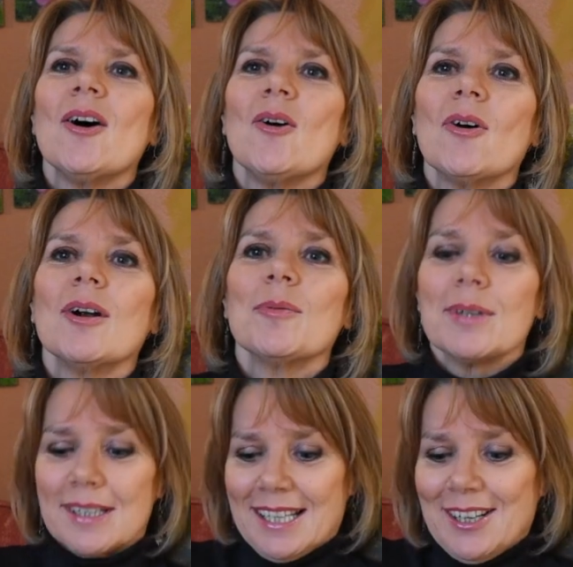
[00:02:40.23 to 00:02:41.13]
Or it
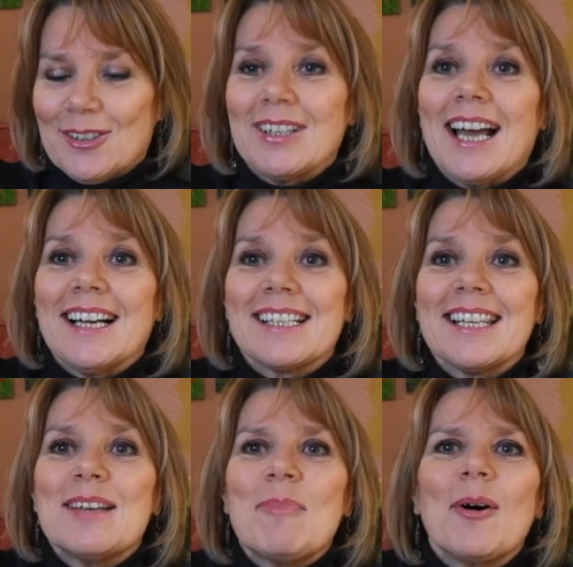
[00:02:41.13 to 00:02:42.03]
was the old guys
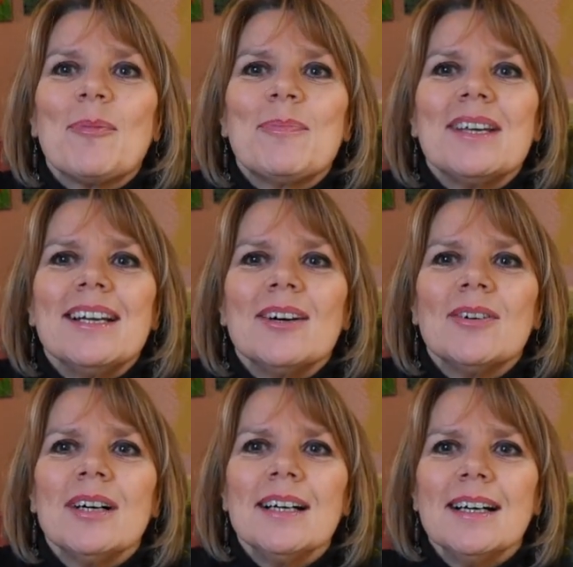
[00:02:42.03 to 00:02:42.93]
in the pub, you
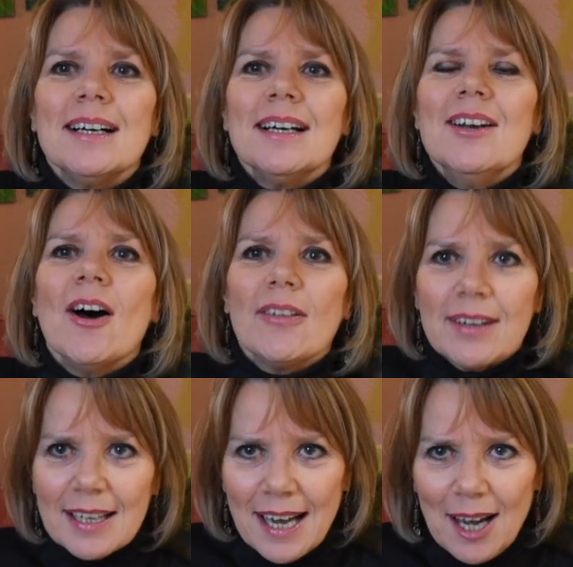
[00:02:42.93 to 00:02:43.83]
know,
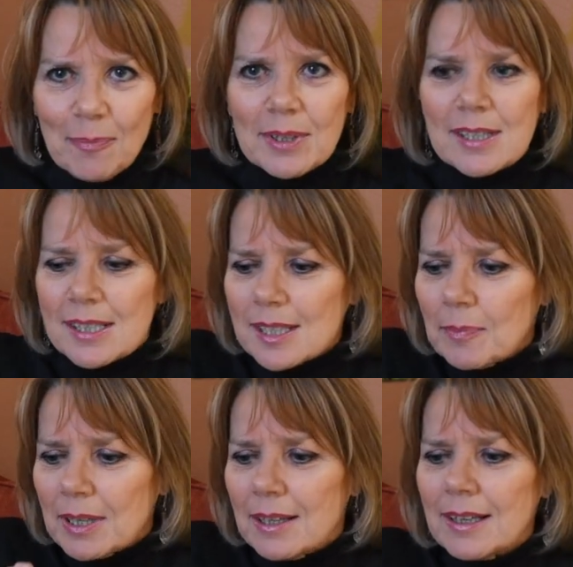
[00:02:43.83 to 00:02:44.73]
nothing happens,
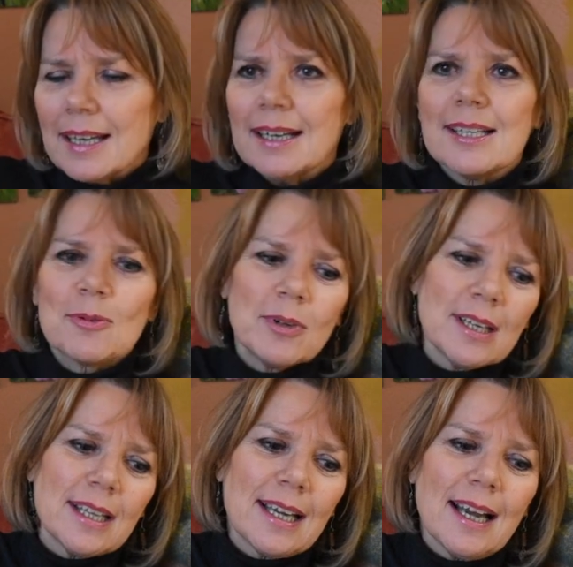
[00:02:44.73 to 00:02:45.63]
sipping their Guinness, one
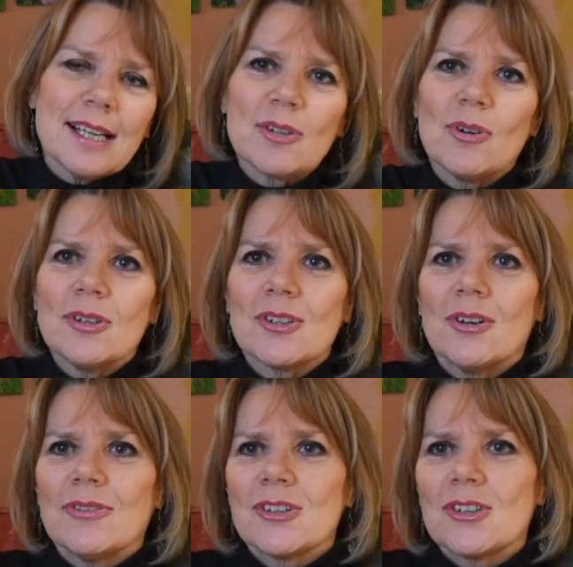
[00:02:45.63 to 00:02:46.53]
of the guys falls
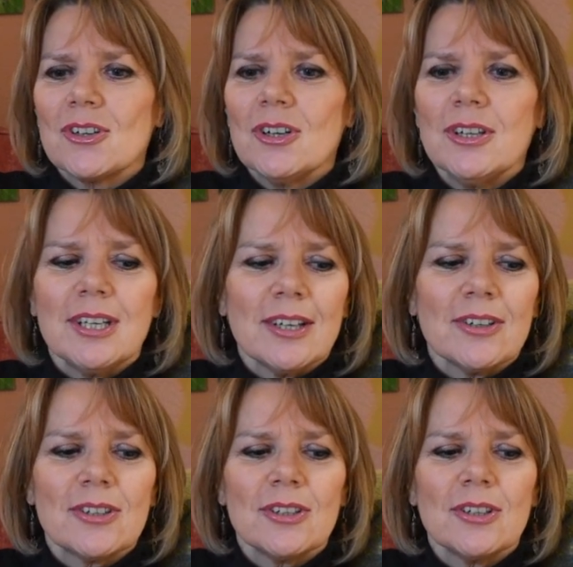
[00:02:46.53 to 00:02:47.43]
off the stool and the
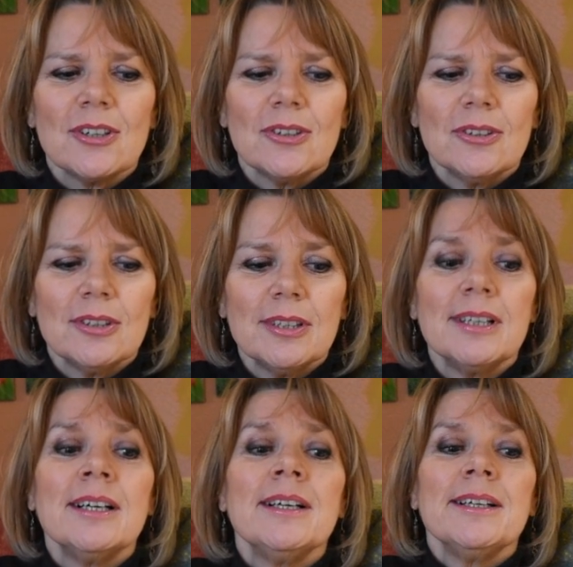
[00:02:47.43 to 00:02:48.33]
other two go
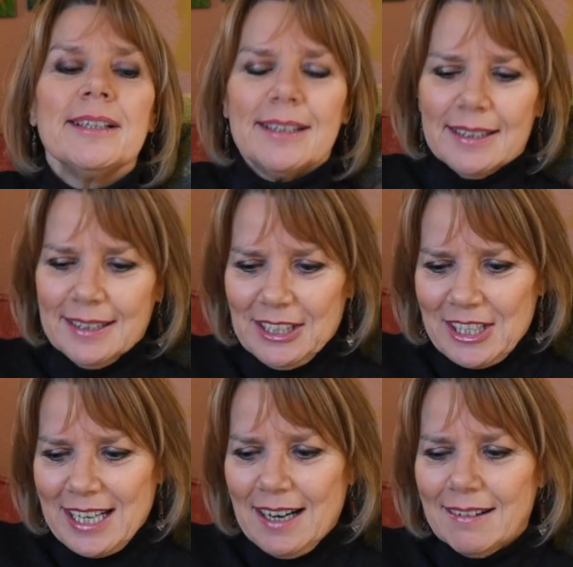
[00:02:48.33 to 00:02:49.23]
and
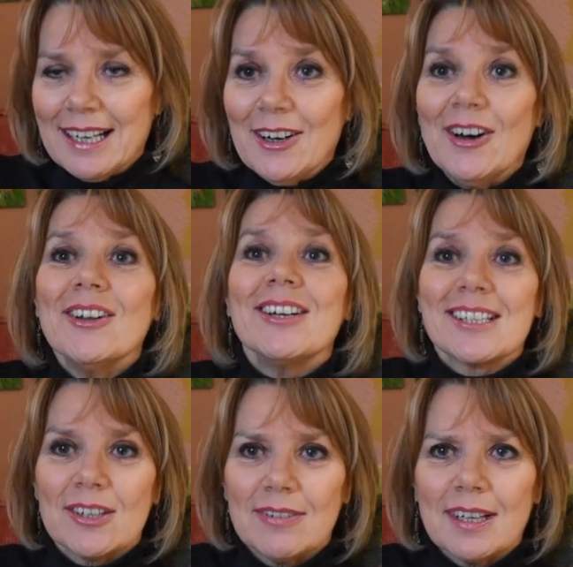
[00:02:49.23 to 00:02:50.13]
just carry on,
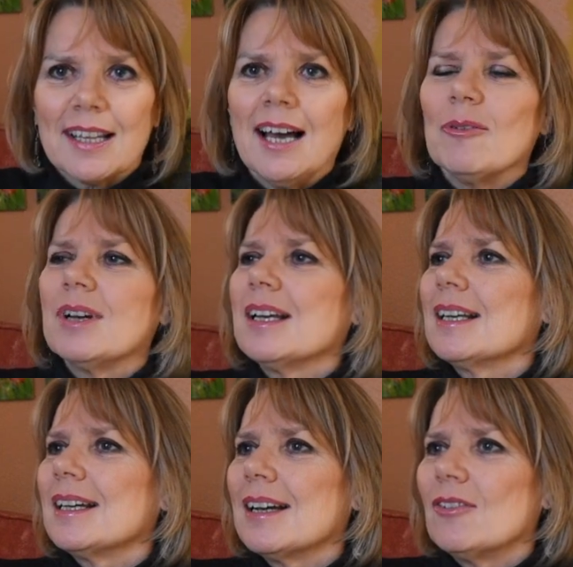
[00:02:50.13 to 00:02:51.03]
stuff like that. We had
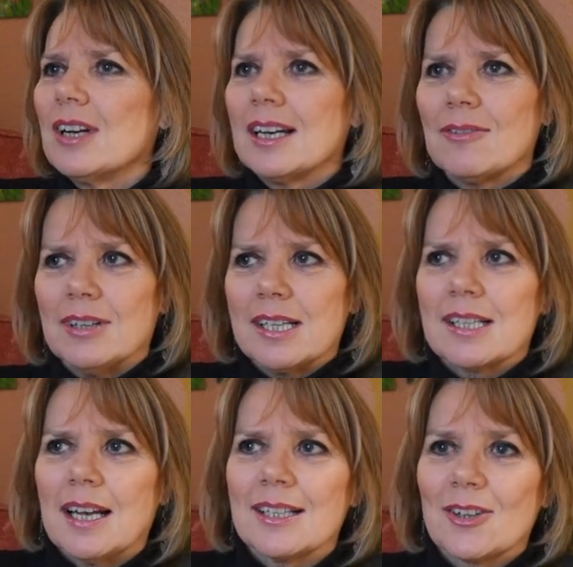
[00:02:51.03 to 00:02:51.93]
a, a really funny
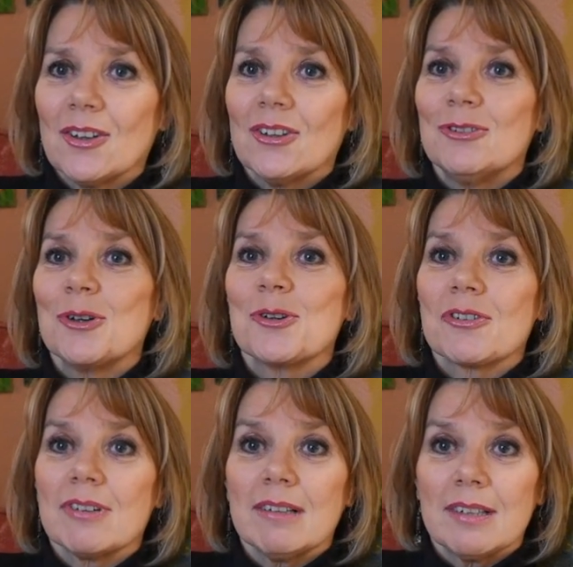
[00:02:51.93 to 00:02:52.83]
sketch called The
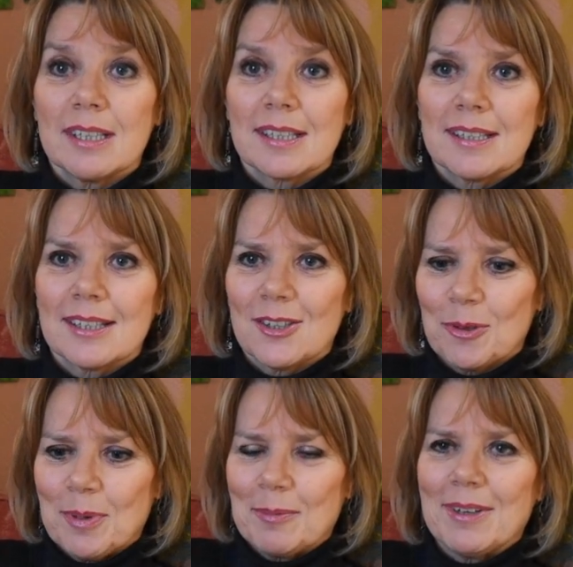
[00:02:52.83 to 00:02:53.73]
Rosary Races,
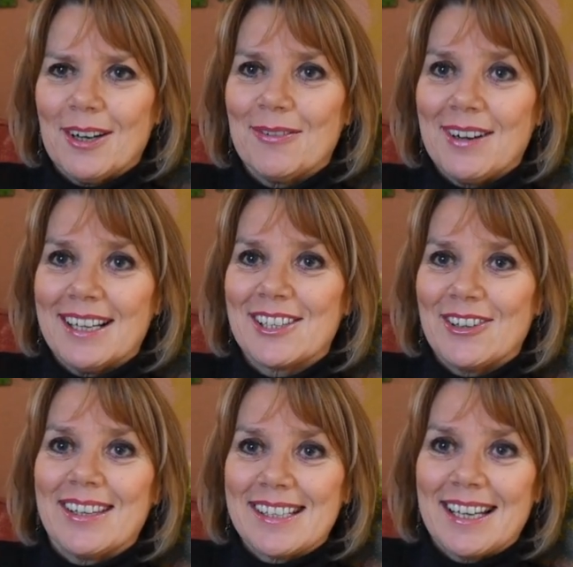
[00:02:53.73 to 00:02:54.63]
two people, how fast
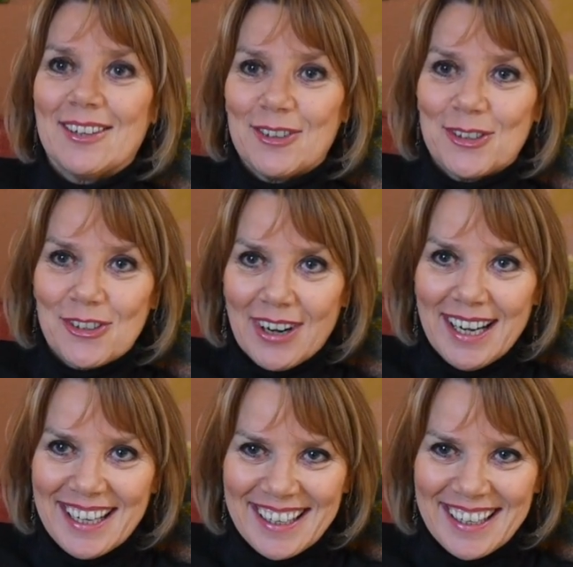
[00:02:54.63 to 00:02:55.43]
could they say the rosary?